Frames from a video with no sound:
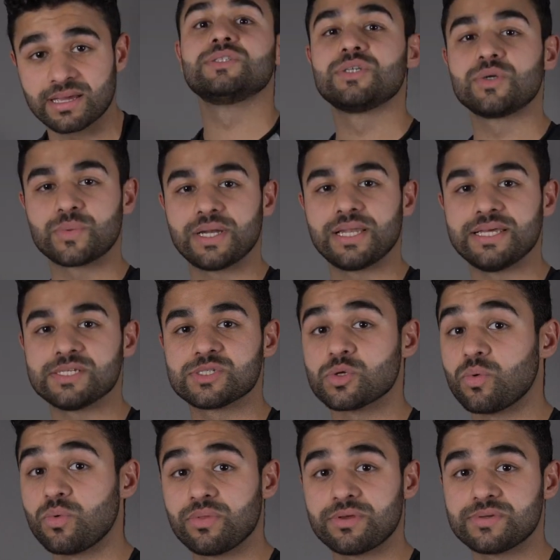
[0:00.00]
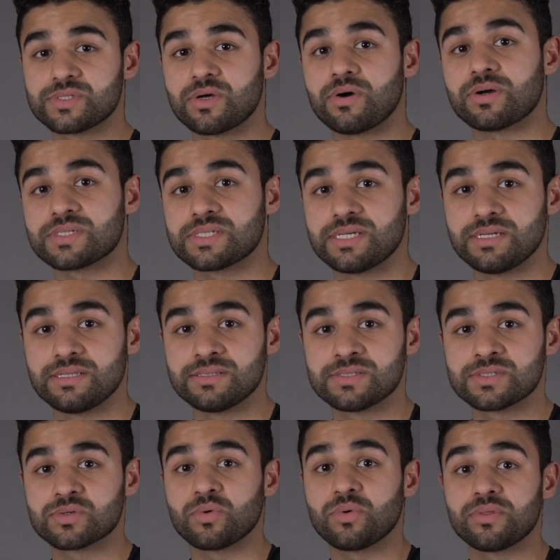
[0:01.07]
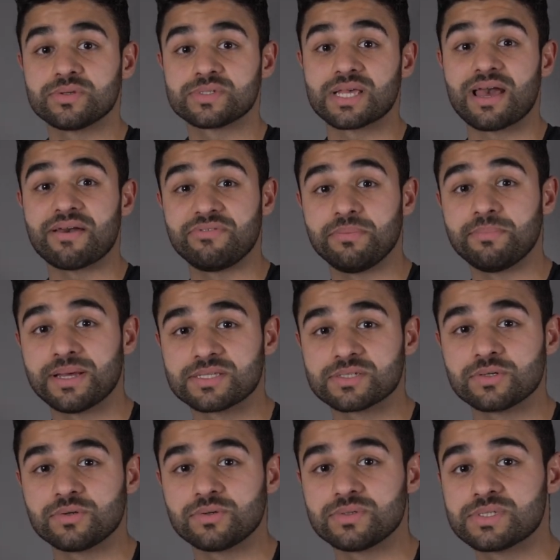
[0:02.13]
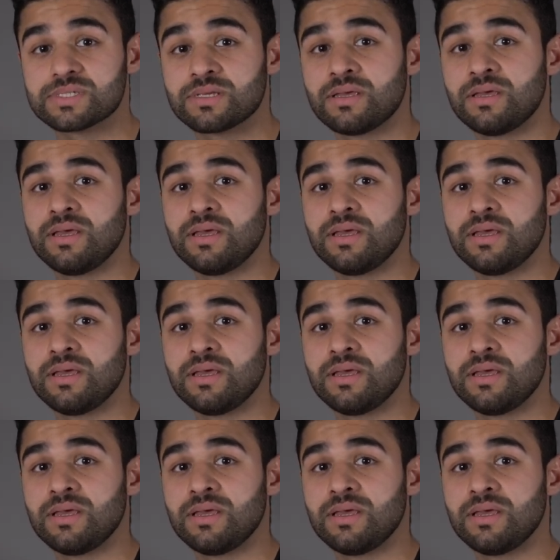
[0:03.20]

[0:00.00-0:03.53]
to release all those toxins, all those heavy metals,